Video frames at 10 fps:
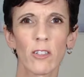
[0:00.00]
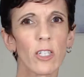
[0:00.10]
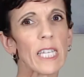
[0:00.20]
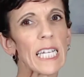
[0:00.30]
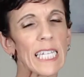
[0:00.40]

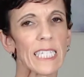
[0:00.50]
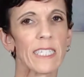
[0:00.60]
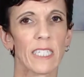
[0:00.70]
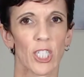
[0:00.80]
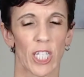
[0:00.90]
to the
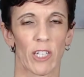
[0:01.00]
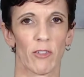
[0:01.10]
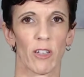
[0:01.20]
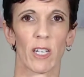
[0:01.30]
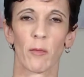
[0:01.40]
least
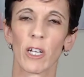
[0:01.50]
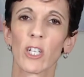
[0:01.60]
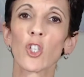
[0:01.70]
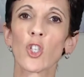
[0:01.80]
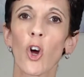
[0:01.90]
gentle, and I'm
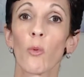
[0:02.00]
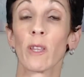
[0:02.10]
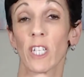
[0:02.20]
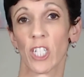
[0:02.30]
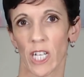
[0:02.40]
going to start
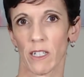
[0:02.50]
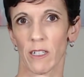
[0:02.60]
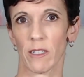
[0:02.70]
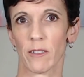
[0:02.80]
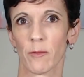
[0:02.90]
with the
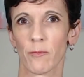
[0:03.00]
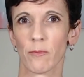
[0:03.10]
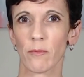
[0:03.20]
gentlest.